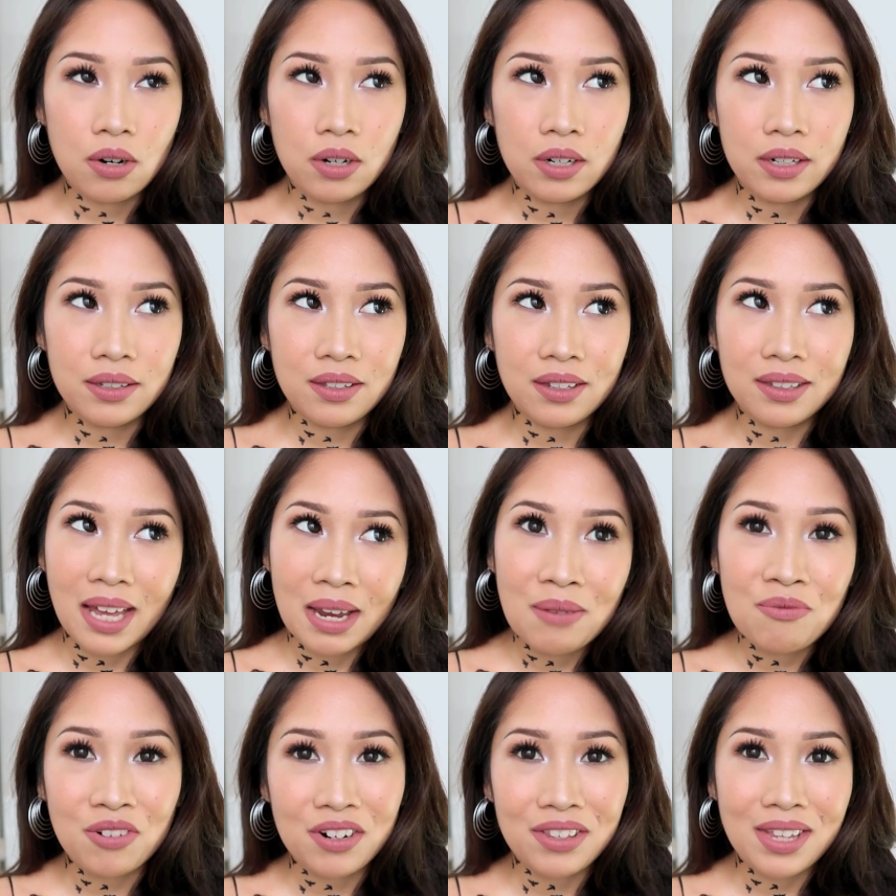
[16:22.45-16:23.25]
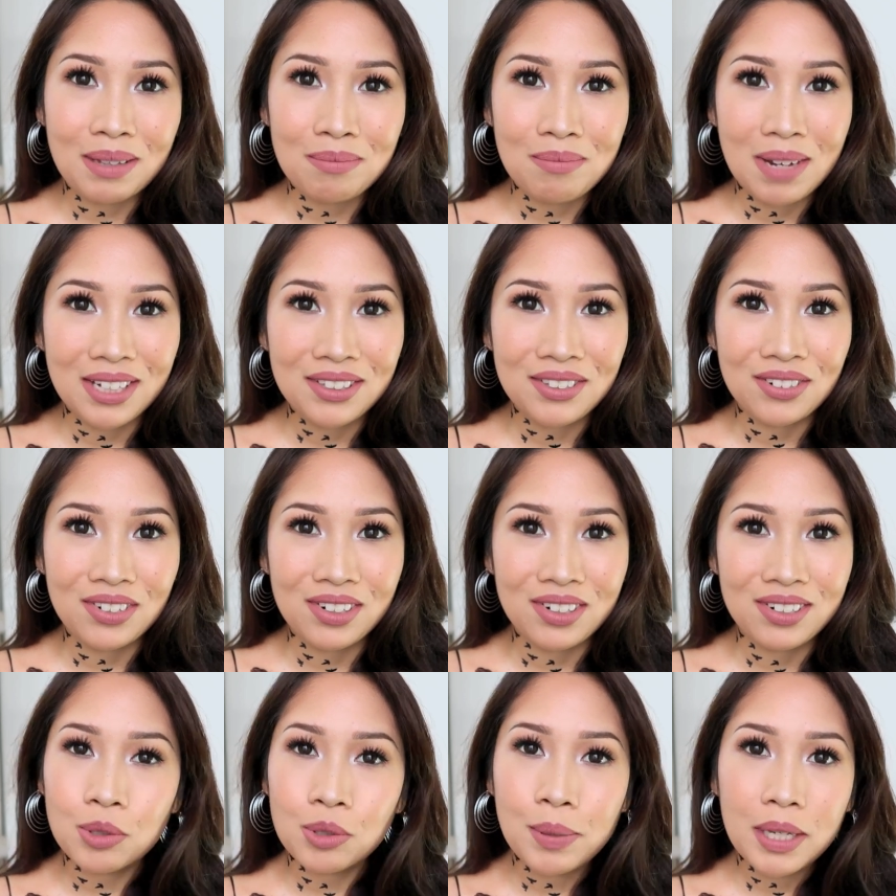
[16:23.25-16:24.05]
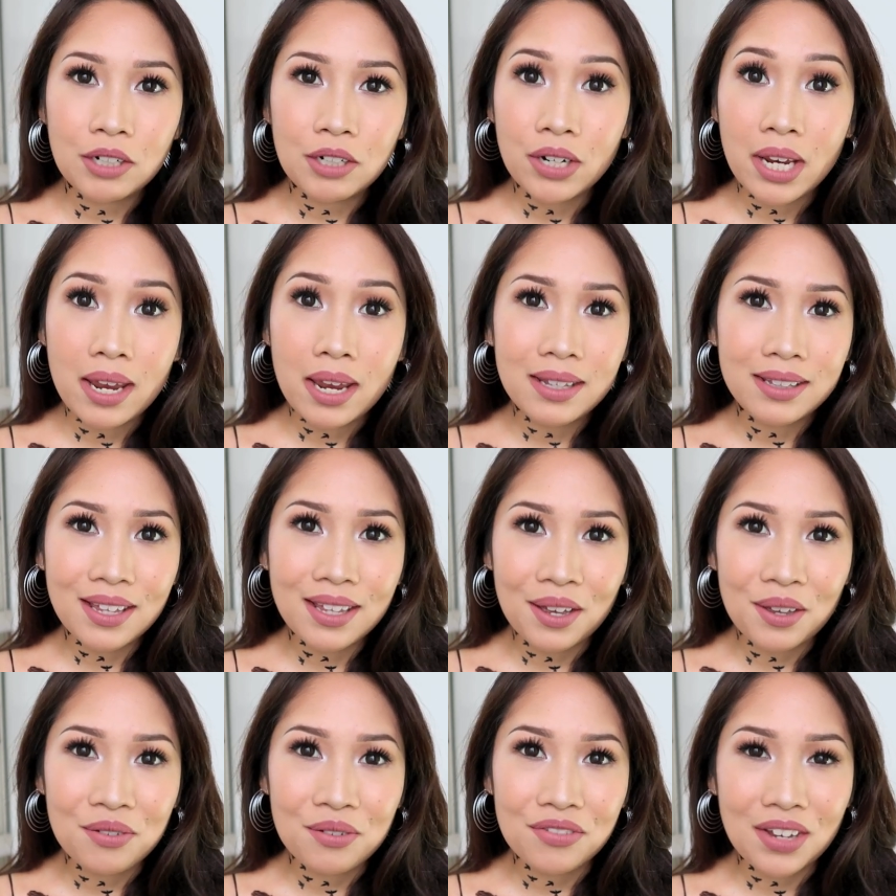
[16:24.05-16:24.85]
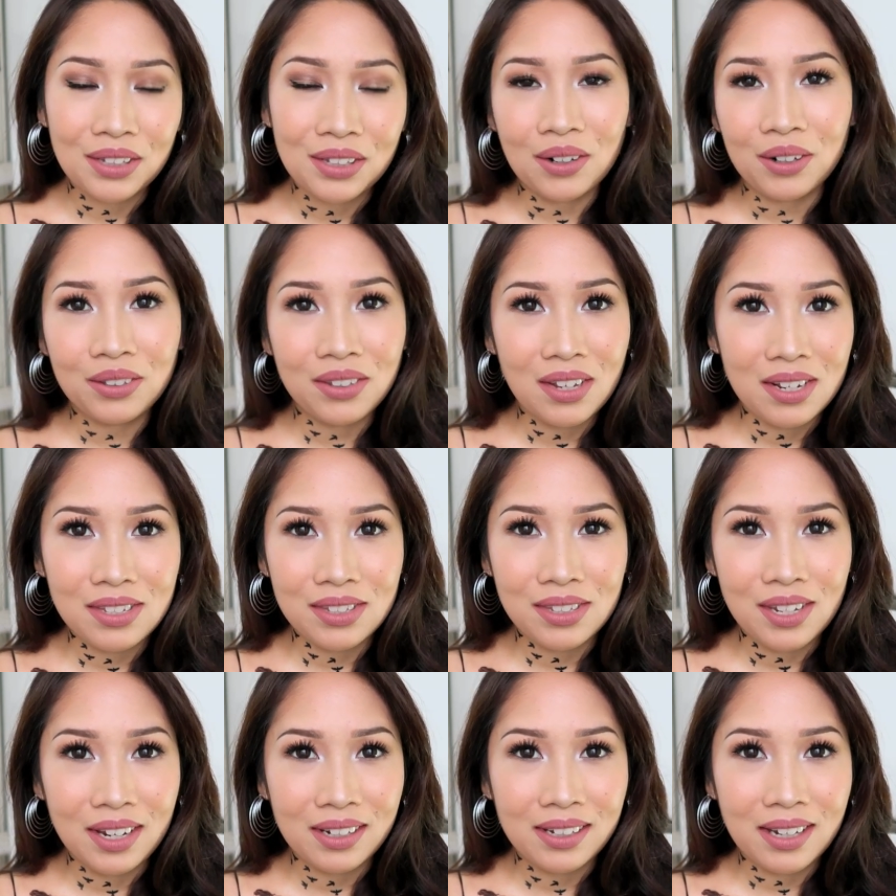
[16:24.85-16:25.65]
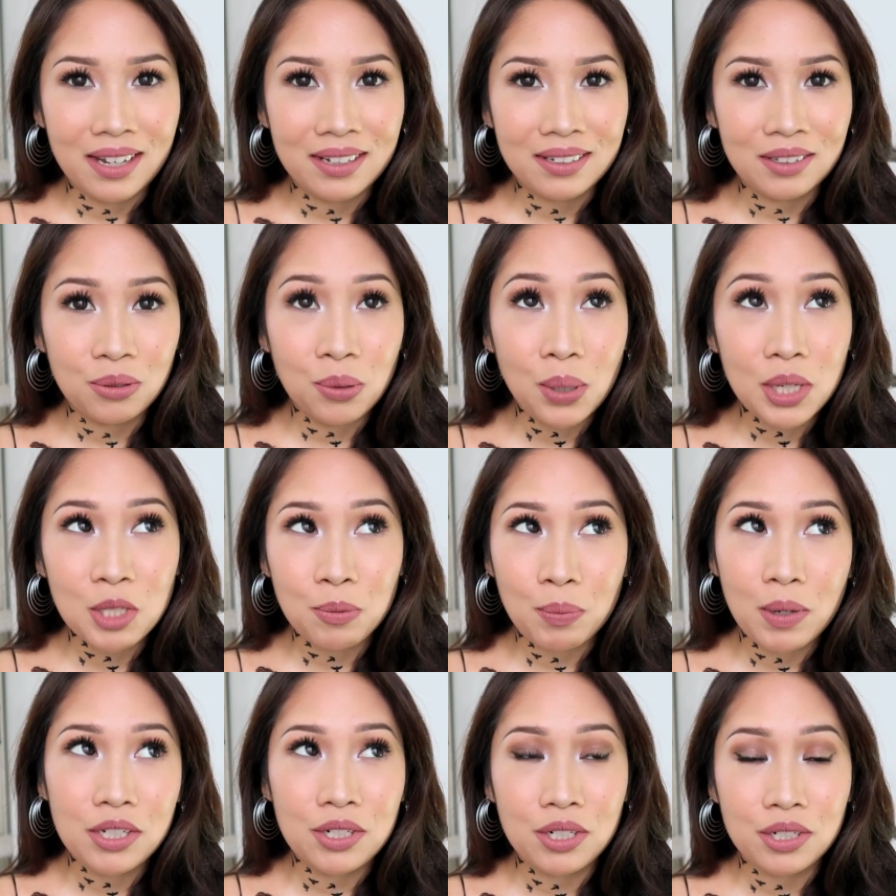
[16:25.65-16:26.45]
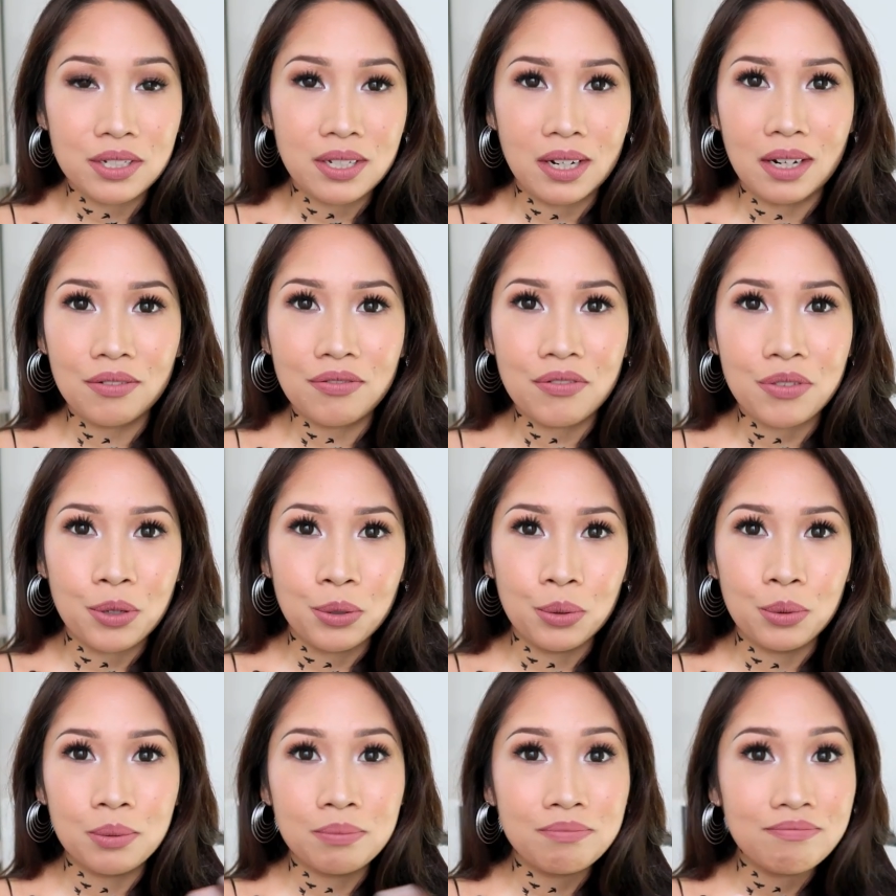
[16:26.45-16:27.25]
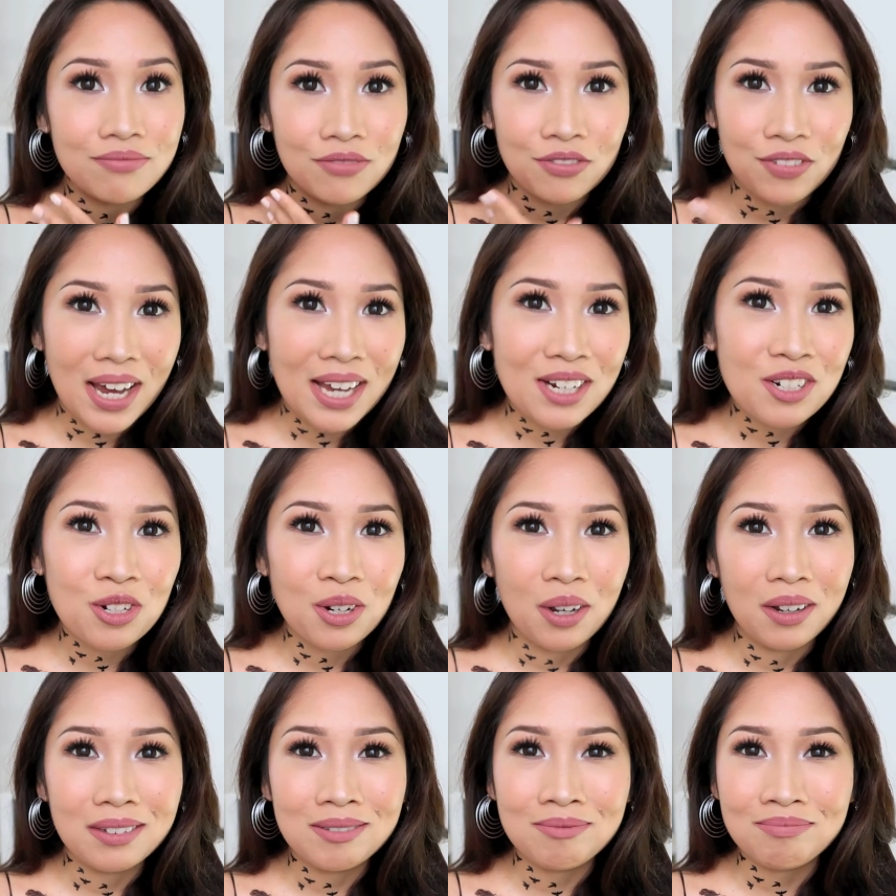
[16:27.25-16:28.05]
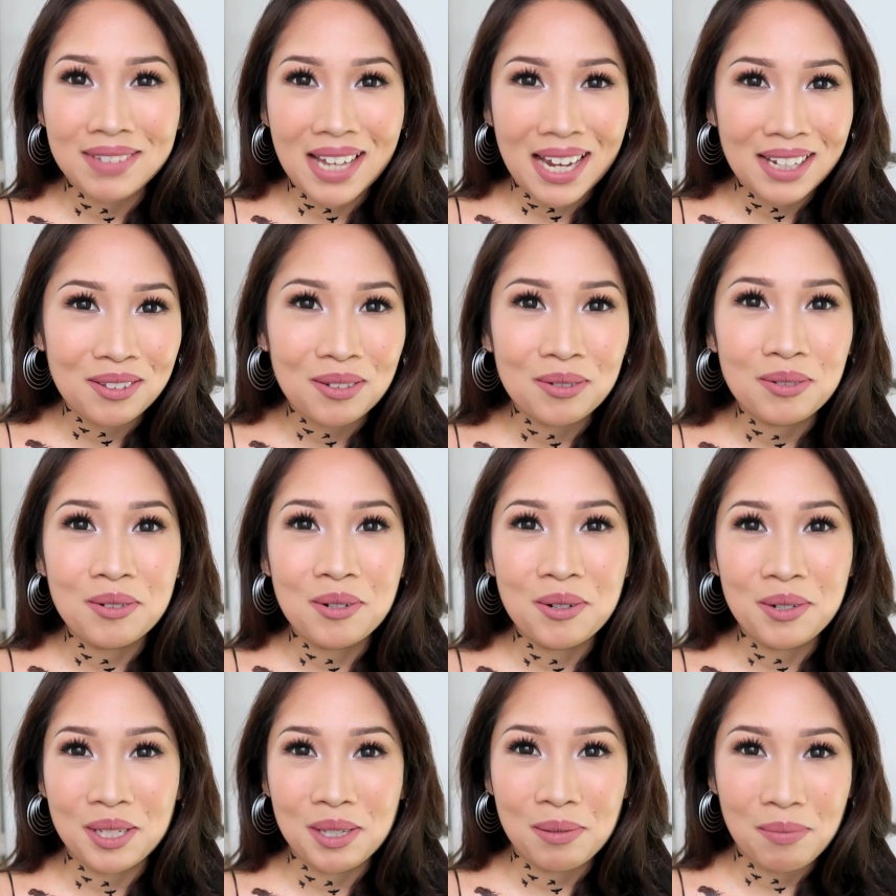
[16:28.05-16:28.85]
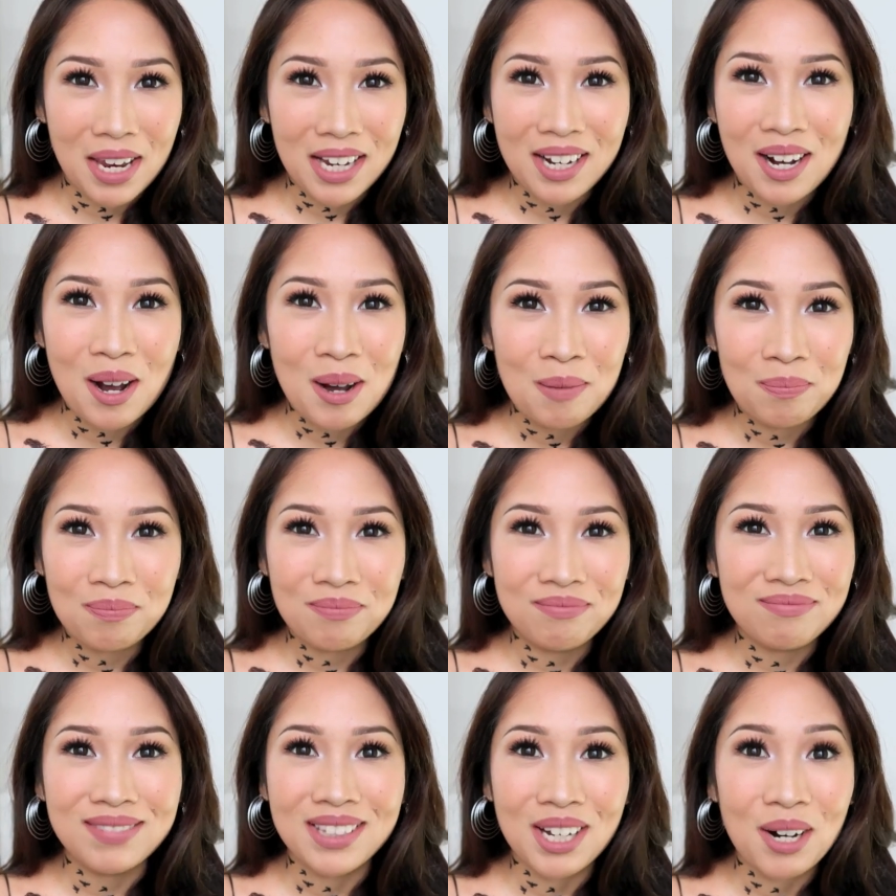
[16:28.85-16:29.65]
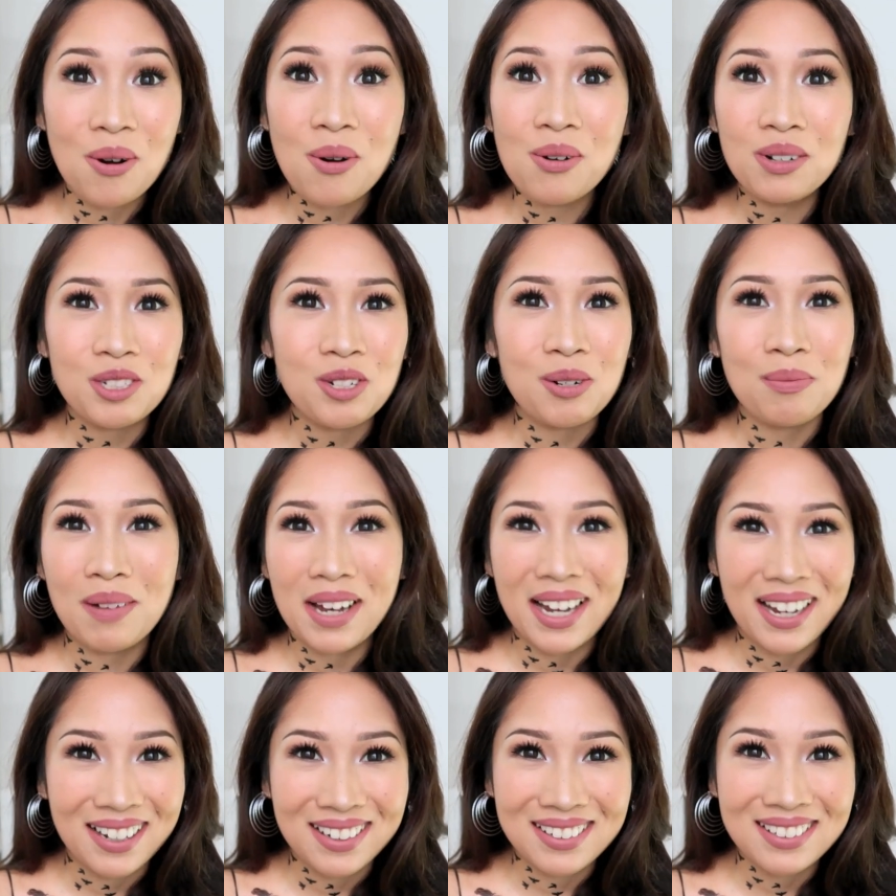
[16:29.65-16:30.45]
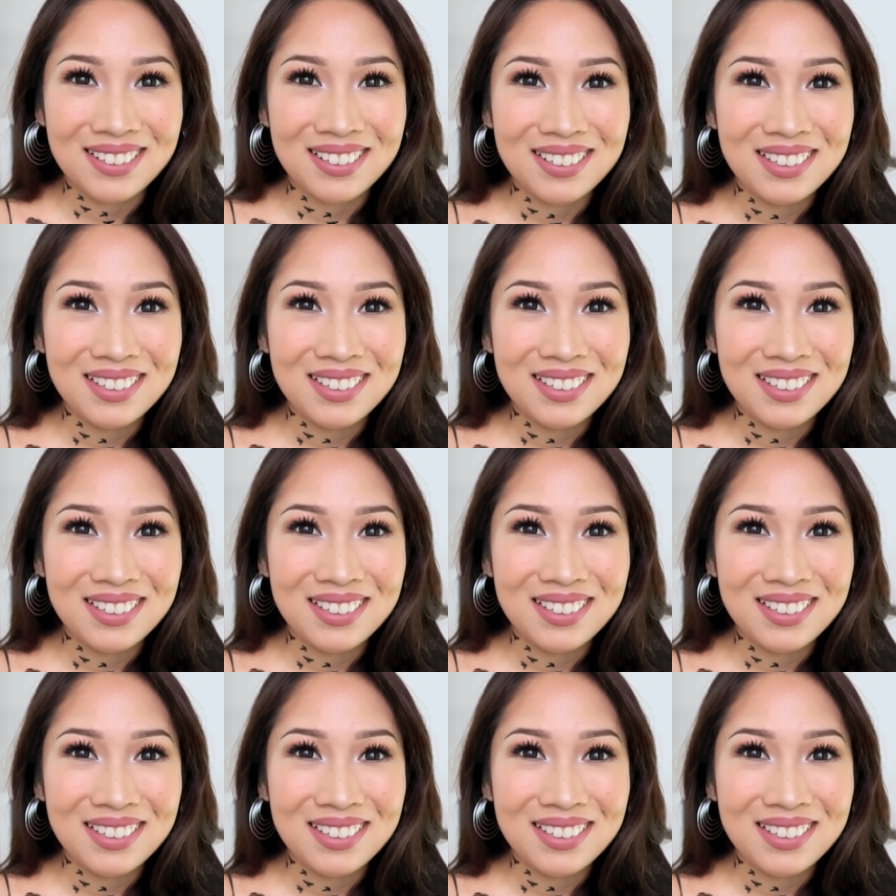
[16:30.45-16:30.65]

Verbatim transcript: or the time for that matter, to be creative and artistic and to express yourself through fashion, tattoos, makeup, the whole shebang.